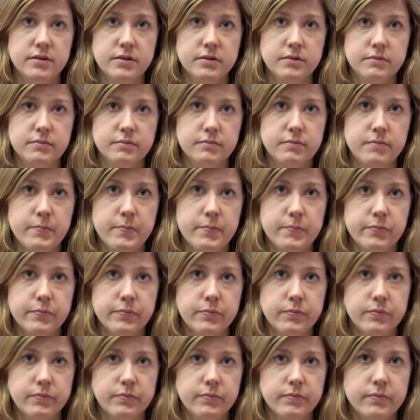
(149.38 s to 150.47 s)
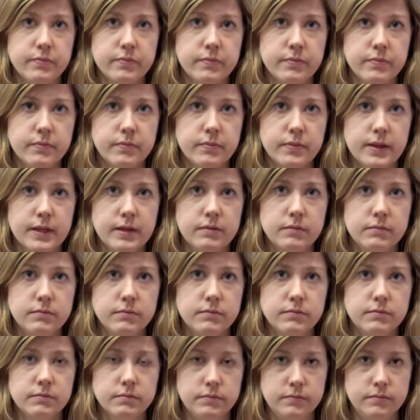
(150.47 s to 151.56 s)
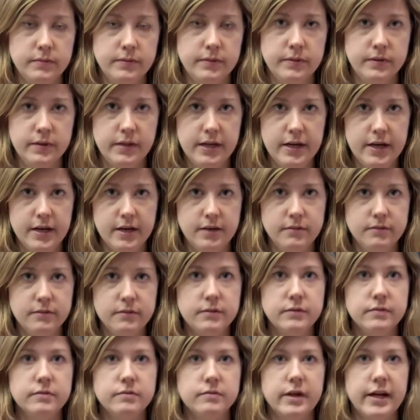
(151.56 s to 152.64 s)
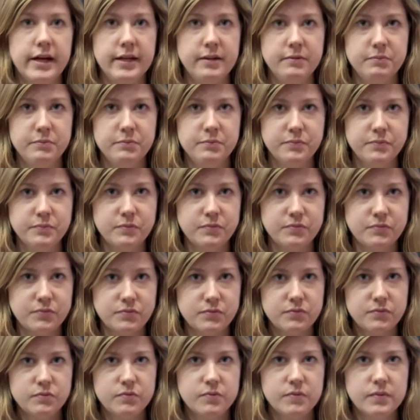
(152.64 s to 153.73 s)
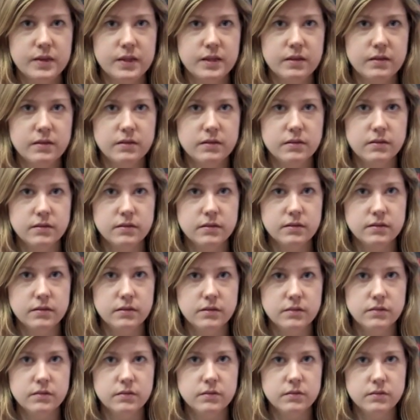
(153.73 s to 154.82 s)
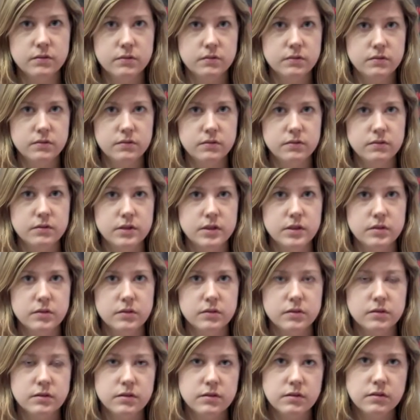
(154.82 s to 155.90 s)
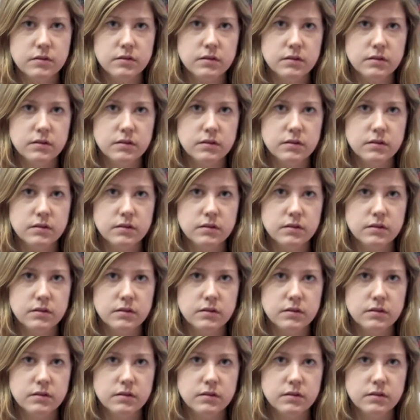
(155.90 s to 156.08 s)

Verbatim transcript: So I have to ask, because we're in New Orleans yeah, right now. Right. What's the? Are you? Have you spent time?